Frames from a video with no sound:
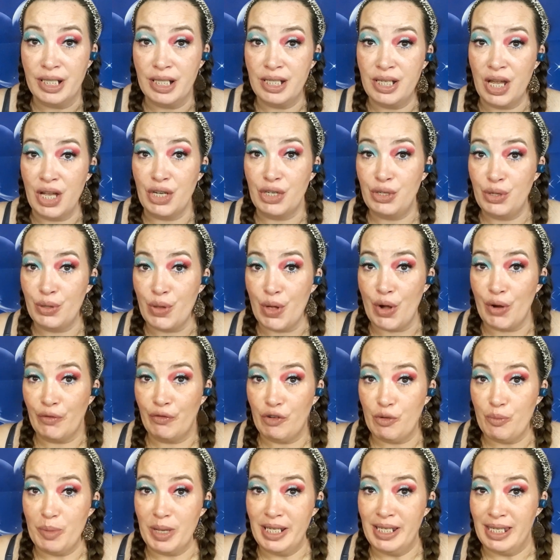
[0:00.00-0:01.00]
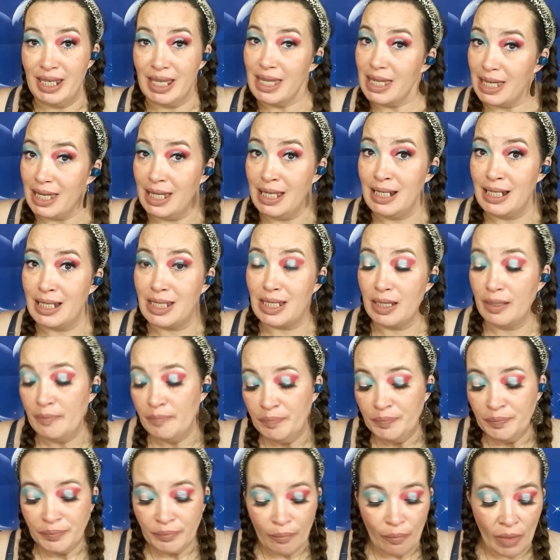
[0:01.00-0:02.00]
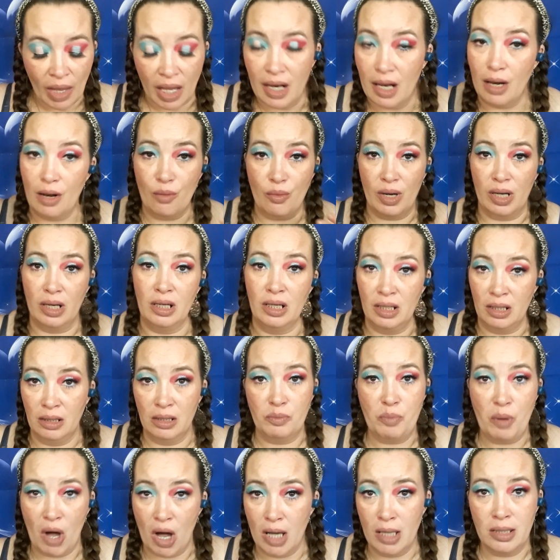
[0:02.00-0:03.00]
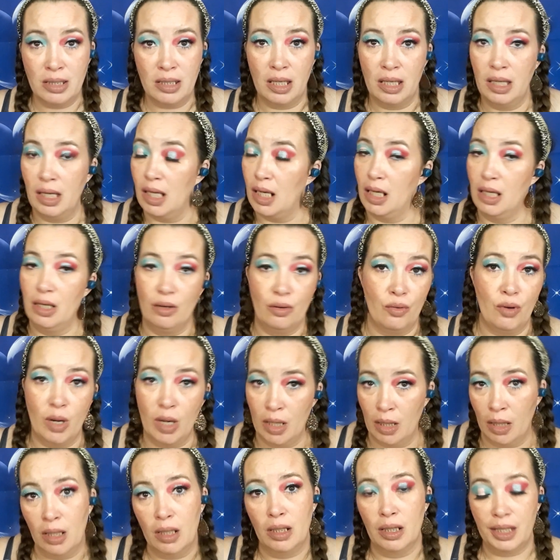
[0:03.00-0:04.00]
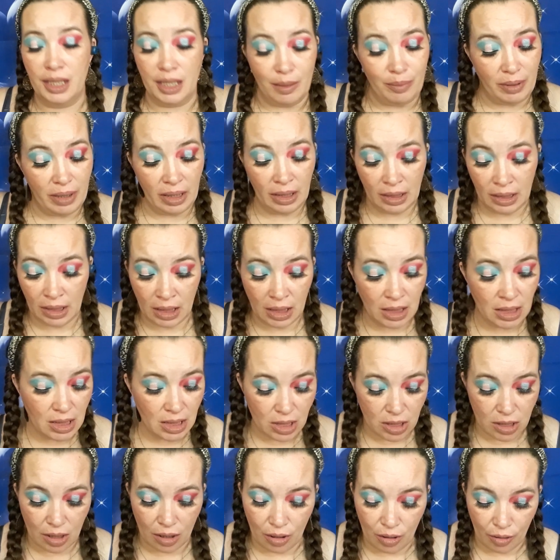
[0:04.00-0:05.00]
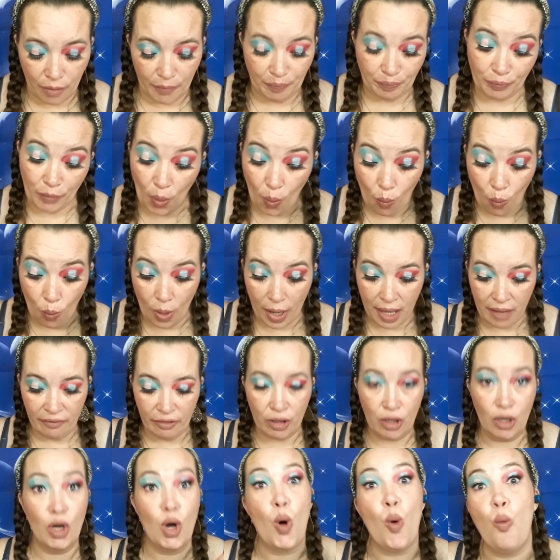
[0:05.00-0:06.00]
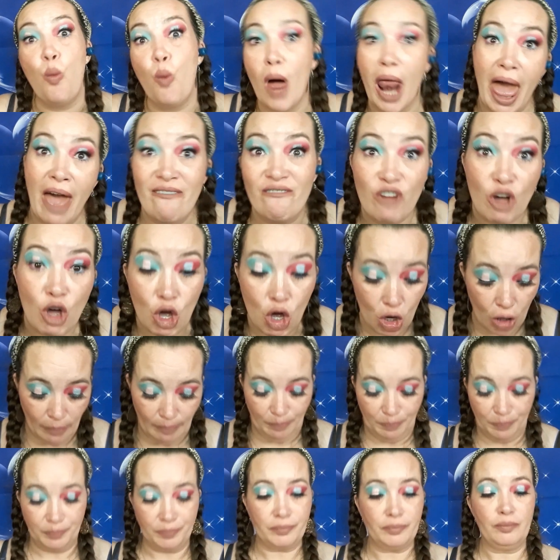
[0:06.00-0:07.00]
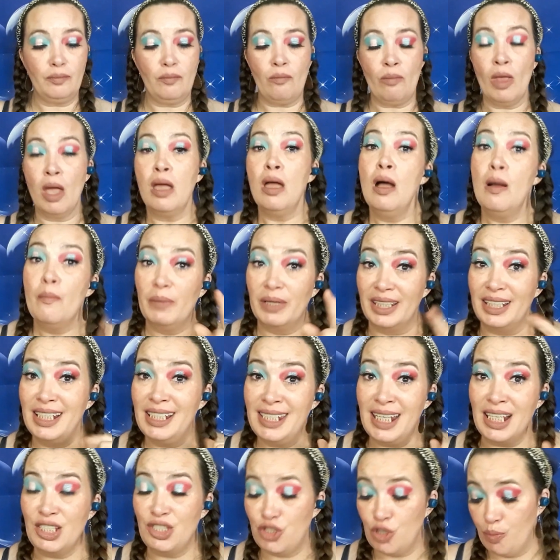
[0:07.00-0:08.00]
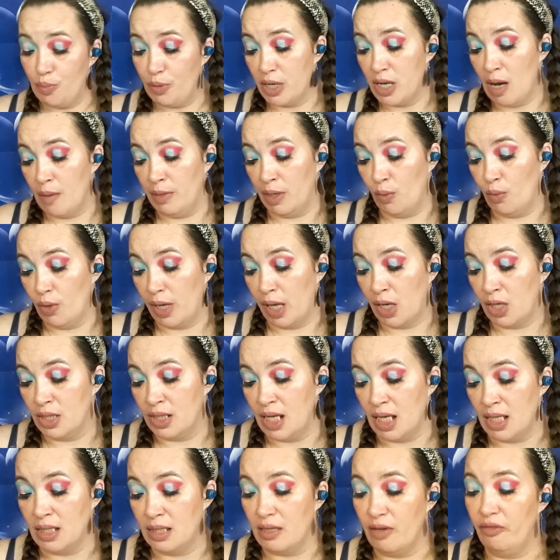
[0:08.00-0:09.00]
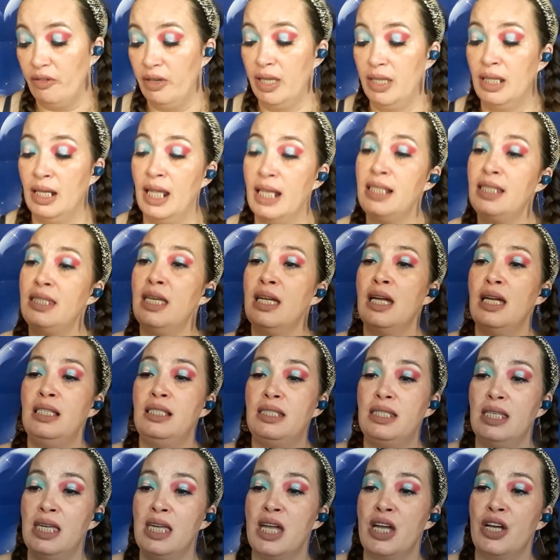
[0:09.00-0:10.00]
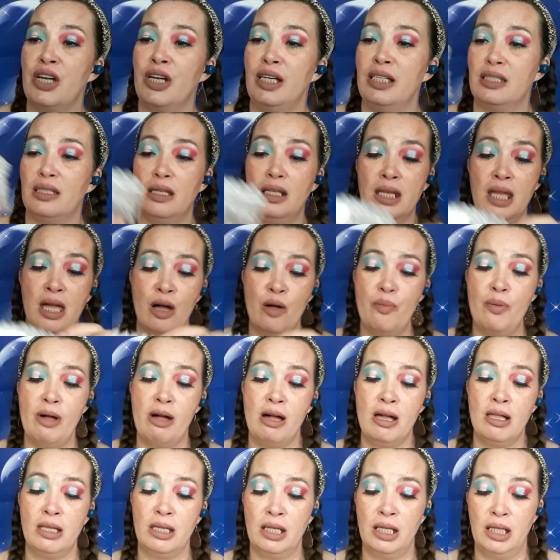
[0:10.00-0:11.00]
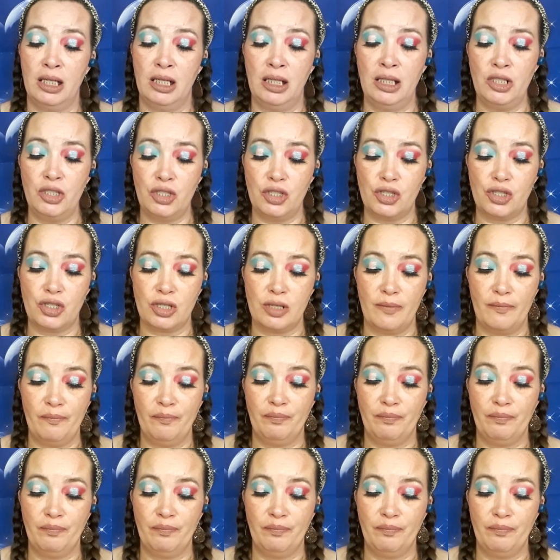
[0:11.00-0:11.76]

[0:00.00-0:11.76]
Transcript: to take too long for me to eat, and I don't want to pause it, and I don't want to keep eating it, so whatever. But it did taste super yummy, what I could taste of it. The next thing I see here is a nail polish.